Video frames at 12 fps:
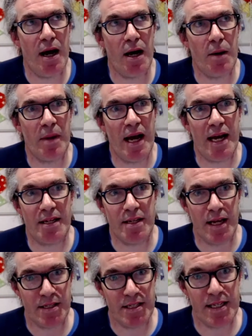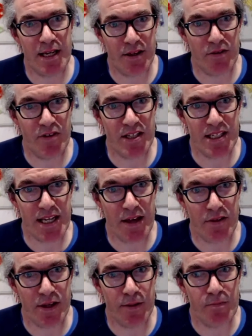and see how they fit
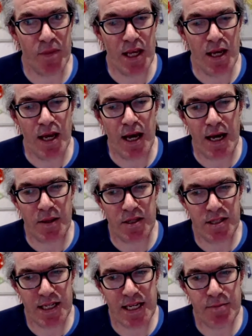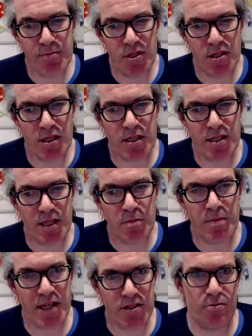together. And the teams that
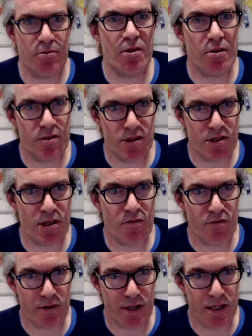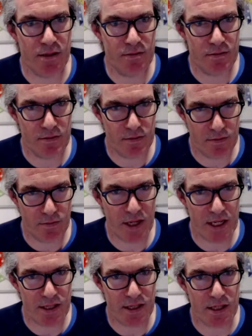did best with those discovery
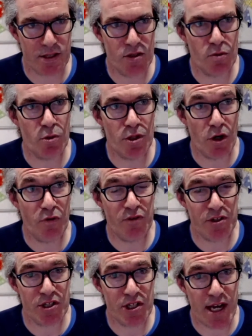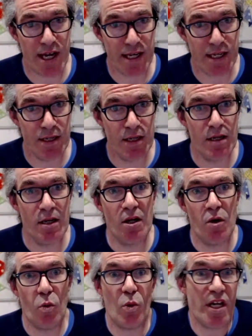pieces would often say,
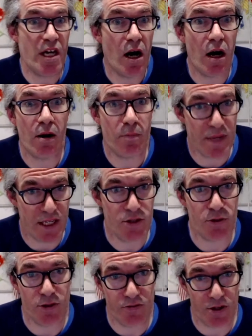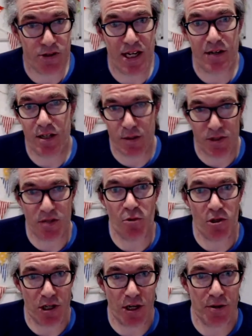we can't meet all of those outcomes in
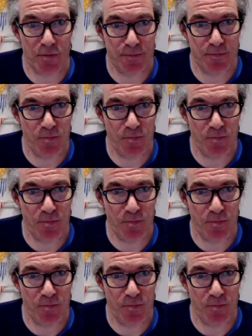one go.